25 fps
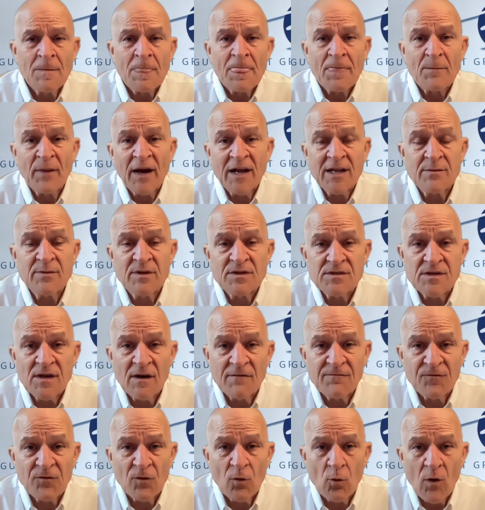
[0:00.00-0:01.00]
It might have been
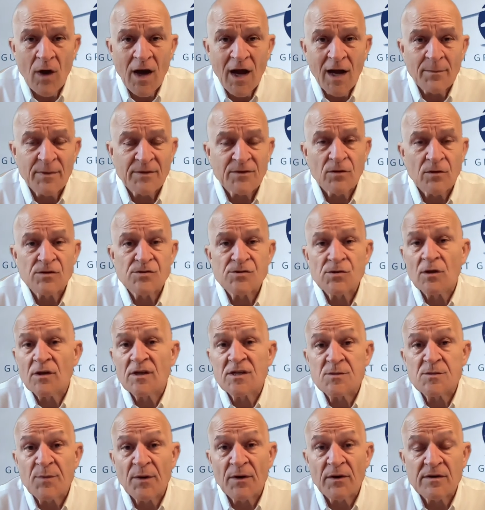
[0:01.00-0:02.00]
tough for a while, but those are
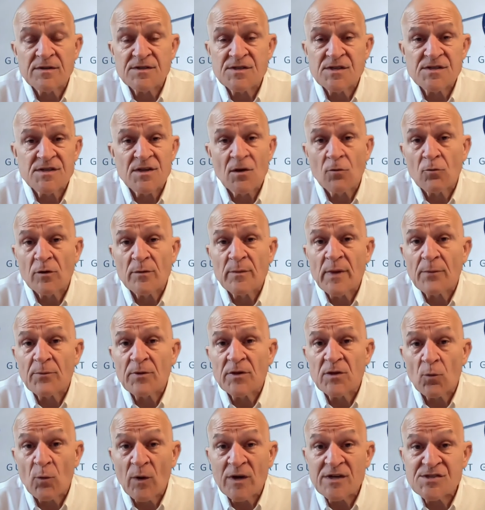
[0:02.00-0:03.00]
experiences they'll remember
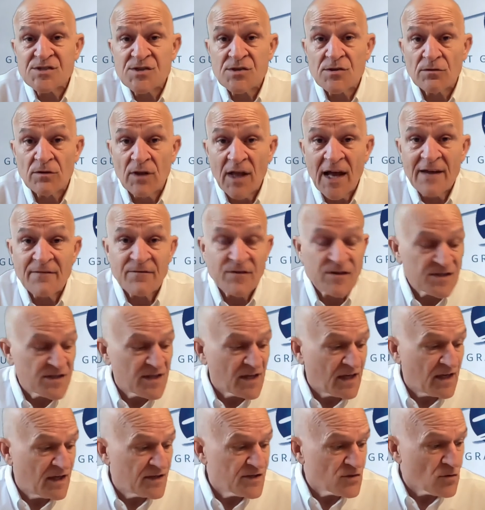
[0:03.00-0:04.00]
the rest of their life as
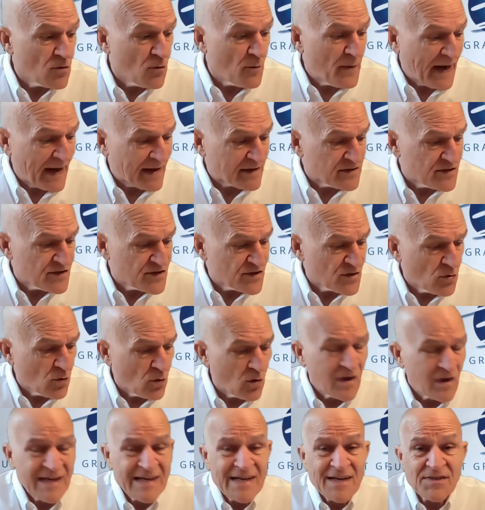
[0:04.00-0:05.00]
the kids go back to
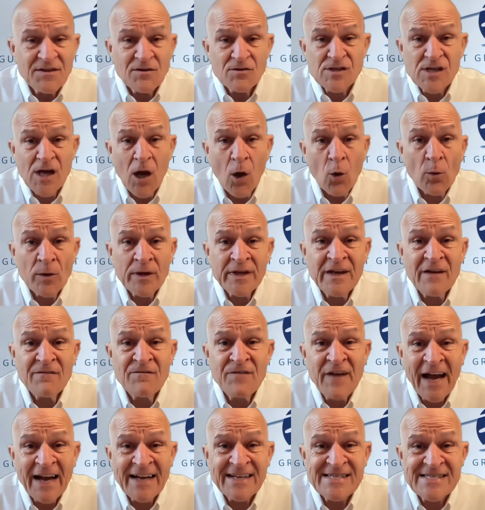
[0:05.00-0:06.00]
school. There's already a
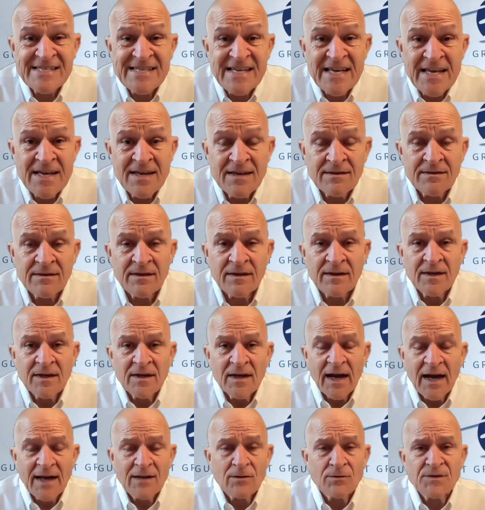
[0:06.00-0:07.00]
vaccine.
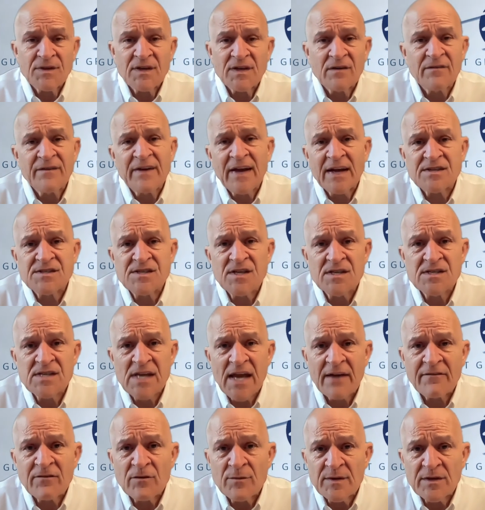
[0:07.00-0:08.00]
I don't think a vaccine's
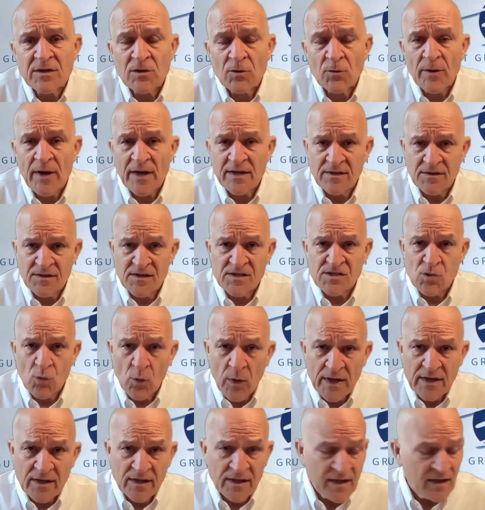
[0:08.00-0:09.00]
ever been created this
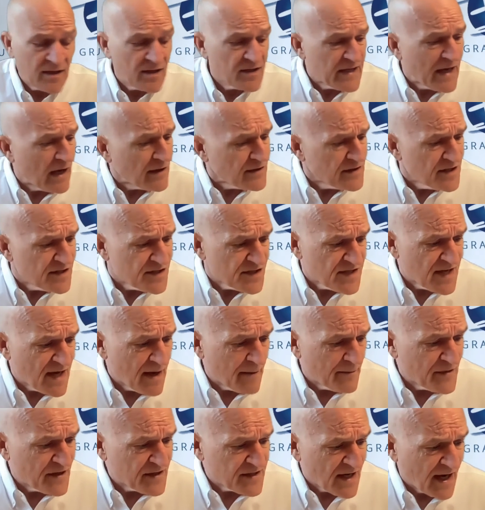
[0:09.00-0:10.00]
quickly to, to
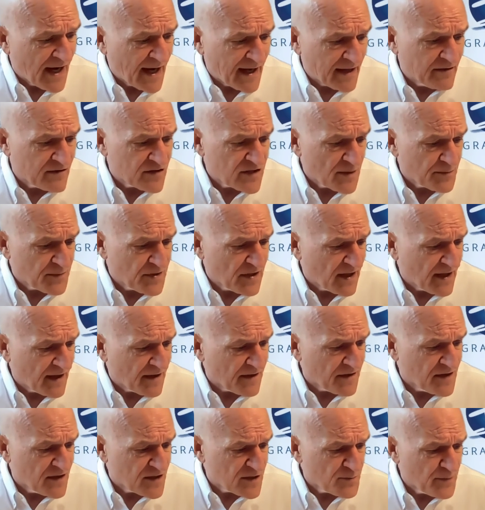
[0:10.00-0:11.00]
stem the tide of something
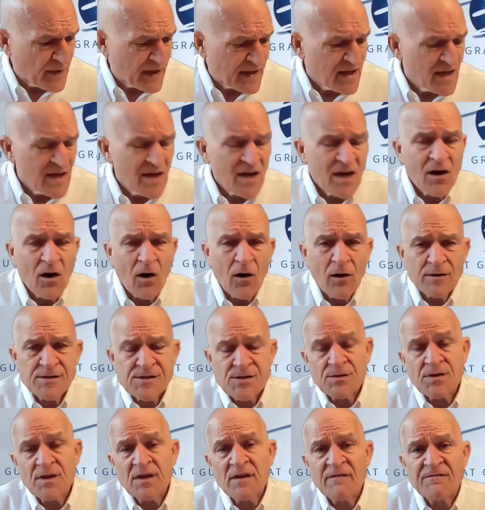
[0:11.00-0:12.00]
like this, but
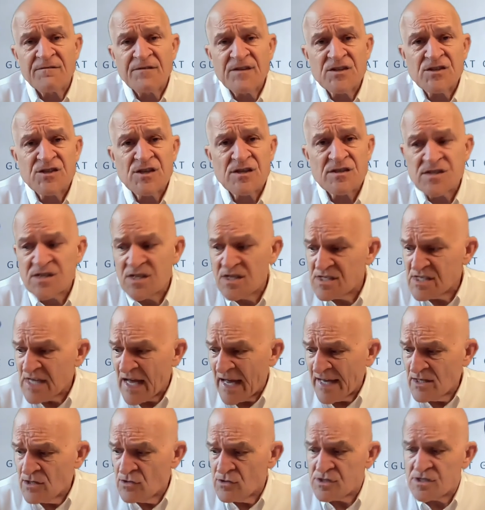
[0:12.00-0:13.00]
also the efficiencies.
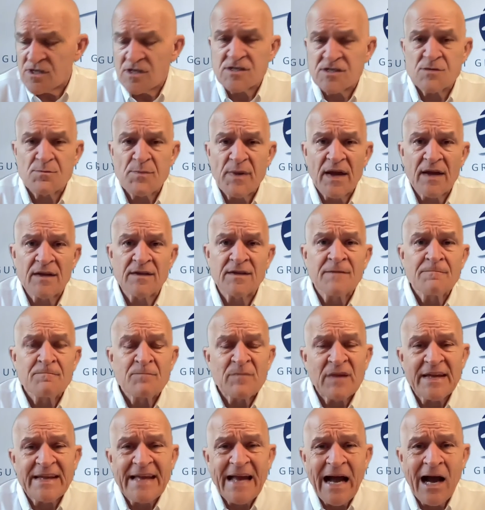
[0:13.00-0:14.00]
I used to spend
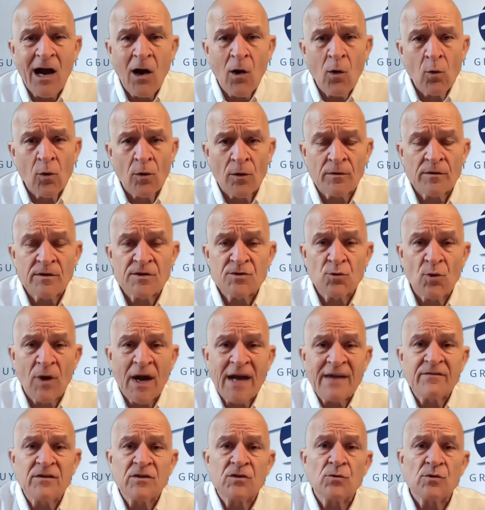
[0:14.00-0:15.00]
an hour
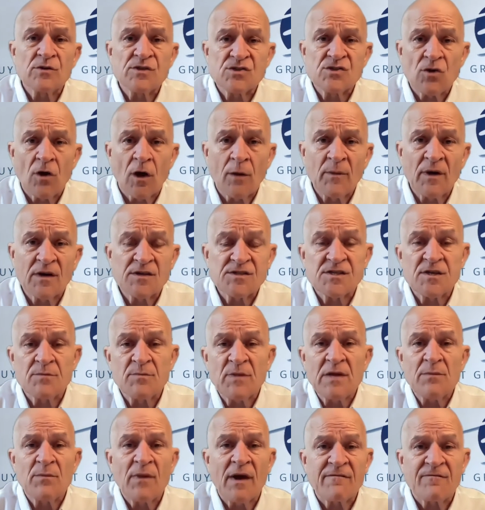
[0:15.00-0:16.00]
driving to a Starbucks to
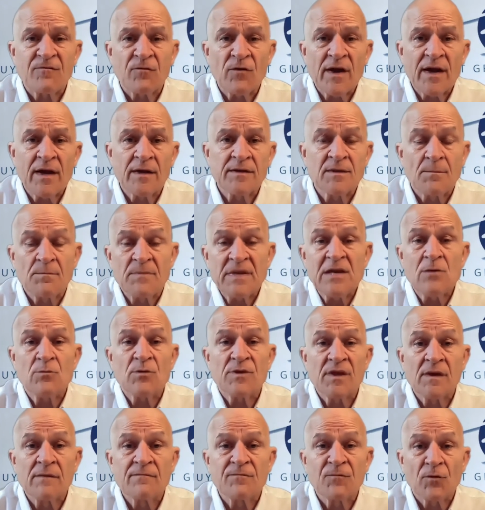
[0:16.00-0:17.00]
meet my friend, meet
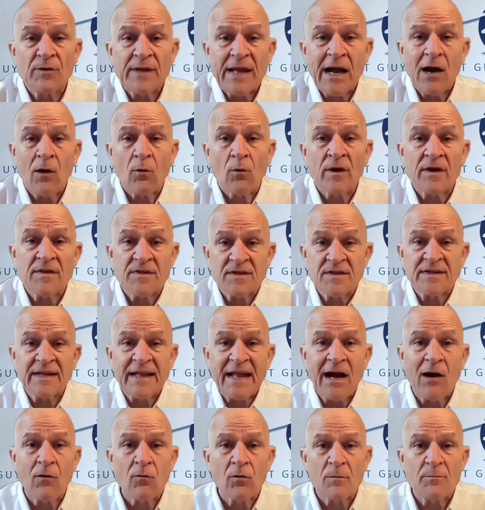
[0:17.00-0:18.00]
with him for an hour and then an
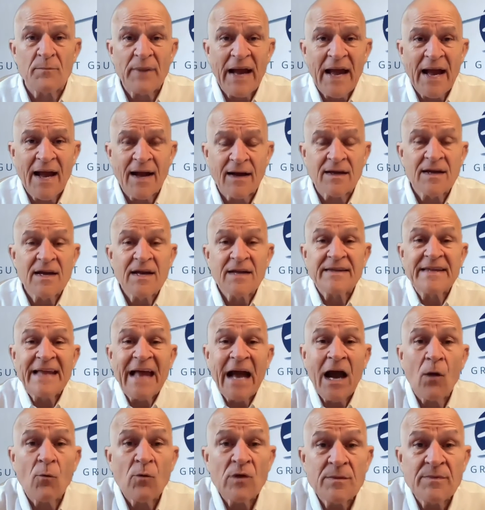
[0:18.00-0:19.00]
hour back.
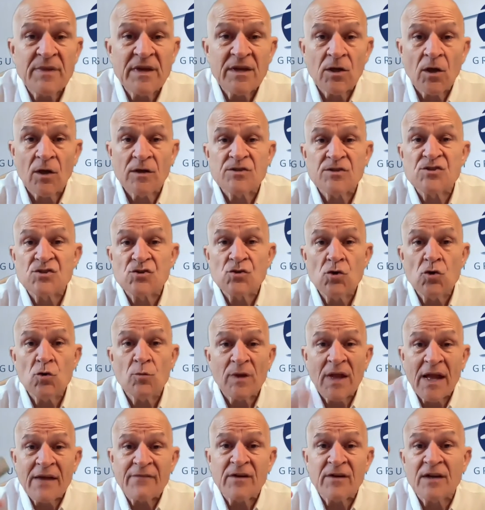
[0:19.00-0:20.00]
Now we meet on Zoom
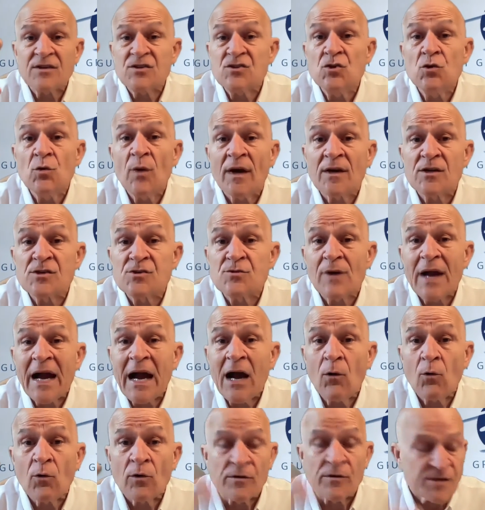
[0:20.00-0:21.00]
and I've got two extra
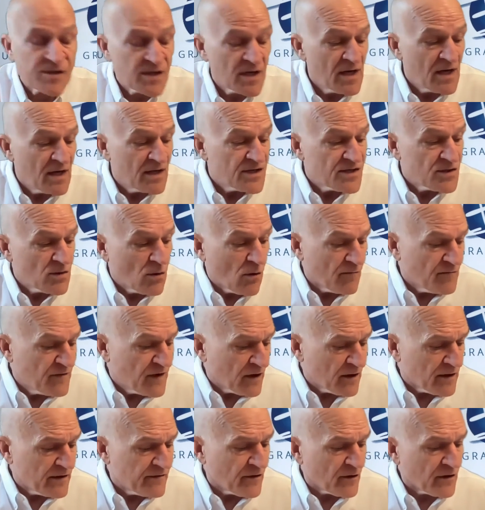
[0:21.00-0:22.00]
hours. So
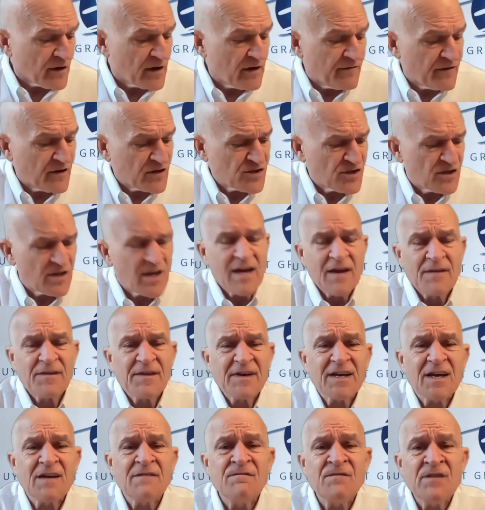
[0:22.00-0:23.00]
very, very efficient.
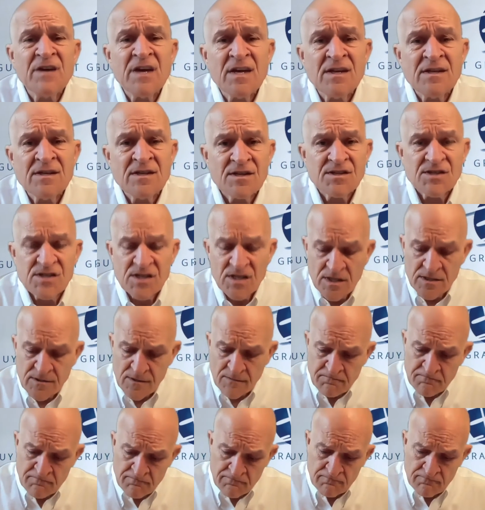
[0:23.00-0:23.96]
The conveniences.